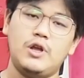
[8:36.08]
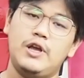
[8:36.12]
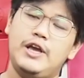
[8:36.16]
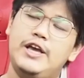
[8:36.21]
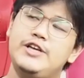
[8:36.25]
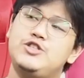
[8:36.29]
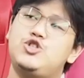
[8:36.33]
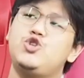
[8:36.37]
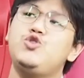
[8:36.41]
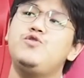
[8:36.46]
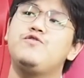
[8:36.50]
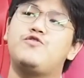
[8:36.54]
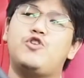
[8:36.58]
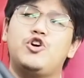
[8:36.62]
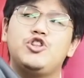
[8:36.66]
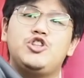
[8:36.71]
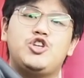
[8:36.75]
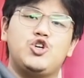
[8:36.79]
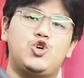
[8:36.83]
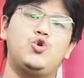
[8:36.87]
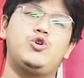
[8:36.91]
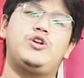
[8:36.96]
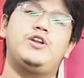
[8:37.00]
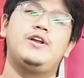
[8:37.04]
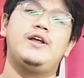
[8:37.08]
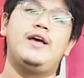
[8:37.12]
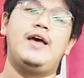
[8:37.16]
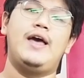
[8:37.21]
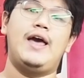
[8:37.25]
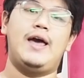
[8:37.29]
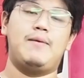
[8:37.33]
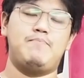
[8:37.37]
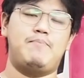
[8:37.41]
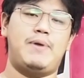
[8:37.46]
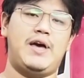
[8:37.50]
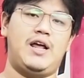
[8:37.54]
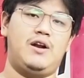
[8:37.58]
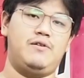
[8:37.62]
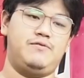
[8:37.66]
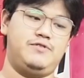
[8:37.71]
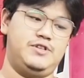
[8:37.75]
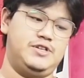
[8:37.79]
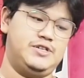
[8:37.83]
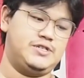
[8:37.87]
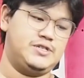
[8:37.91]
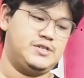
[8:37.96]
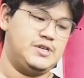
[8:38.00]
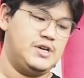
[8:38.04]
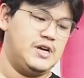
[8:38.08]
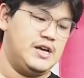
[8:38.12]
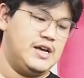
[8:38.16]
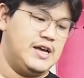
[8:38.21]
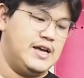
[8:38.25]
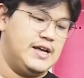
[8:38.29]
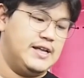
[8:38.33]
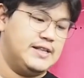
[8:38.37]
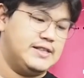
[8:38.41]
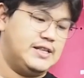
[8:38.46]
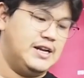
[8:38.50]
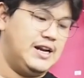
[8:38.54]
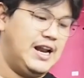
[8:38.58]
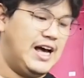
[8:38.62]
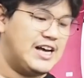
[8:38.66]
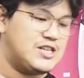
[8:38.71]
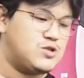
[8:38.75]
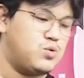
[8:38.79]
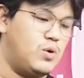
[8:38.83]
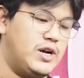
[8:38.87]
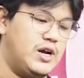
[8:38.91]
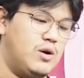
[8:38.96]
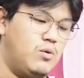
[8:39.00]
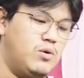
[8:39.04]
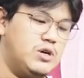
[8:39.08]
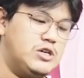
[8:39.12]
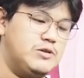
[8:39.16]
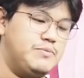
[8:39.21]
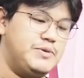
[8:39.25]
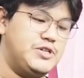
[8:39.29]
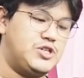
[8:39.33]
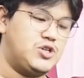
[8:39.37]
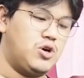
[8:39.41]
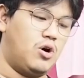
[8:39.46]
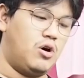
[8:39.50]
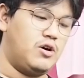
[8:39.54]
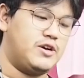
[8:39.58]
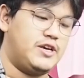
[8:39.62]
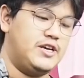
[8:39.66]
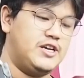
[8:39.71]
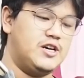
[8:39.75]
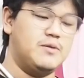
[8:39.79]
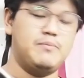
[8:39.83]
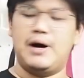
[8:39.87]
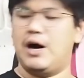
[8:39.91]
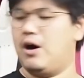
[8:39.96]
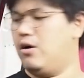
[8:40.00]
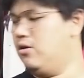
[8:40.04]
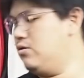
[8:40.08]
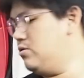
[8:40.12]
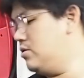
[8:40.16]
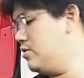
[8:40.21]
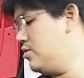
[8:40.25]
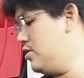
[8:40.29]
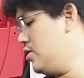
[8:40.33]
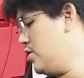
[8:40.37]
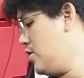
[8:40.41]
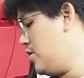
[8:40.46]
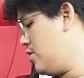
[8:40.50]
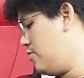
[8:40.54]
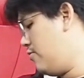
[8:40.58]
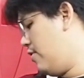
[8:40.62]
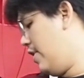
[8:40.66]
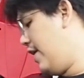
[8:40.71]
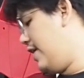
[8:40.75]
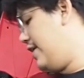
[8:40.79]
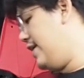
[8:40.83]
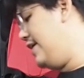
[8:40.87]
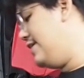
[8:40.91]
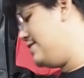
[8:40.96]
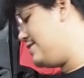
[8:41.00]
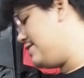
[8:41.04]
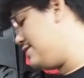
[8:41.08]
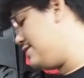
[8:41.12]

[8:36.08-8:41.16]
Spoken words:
Okay, so you've got the good and bad of this. The last one I want to be talking about, right, is